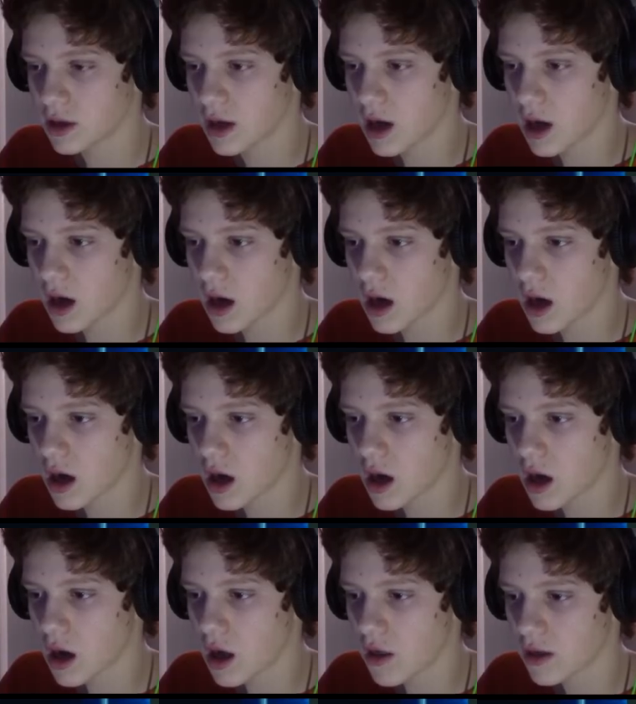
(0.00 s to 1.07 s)

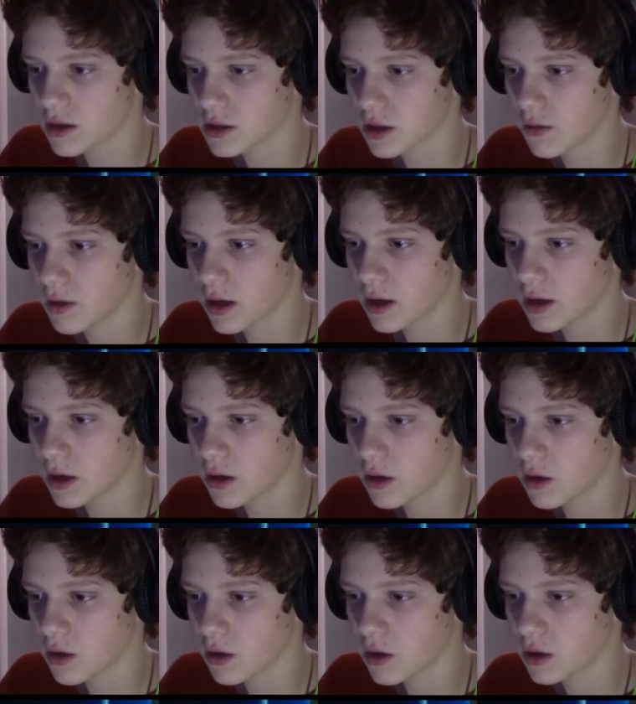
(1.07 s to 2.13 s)
Yeah, that's not what I need.
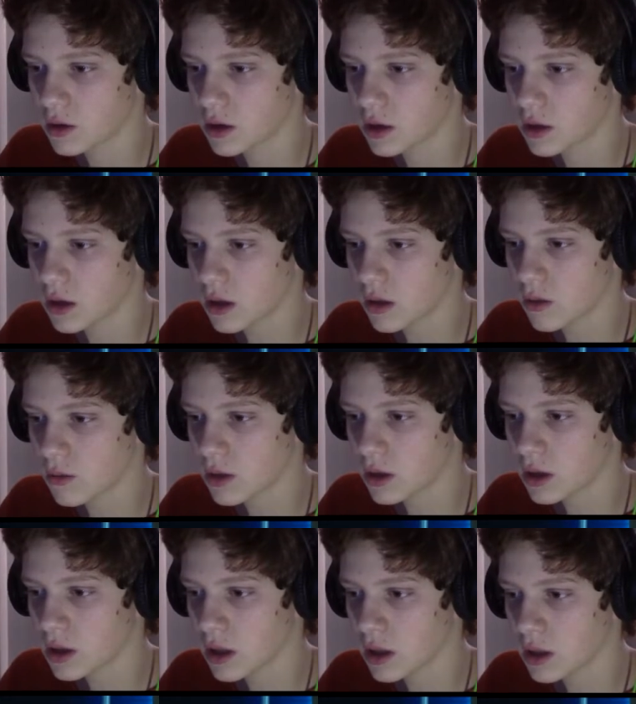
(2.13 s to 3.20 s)
Titanium
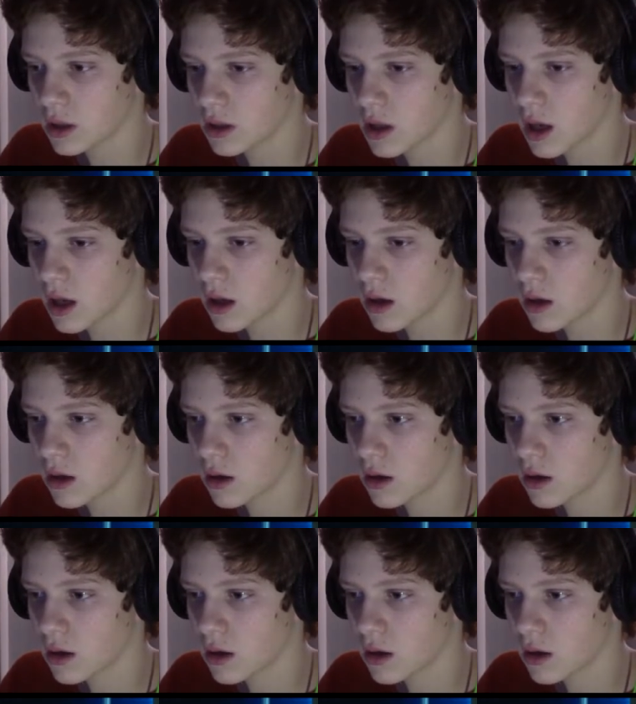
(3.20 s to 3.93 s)
ingot, I need that.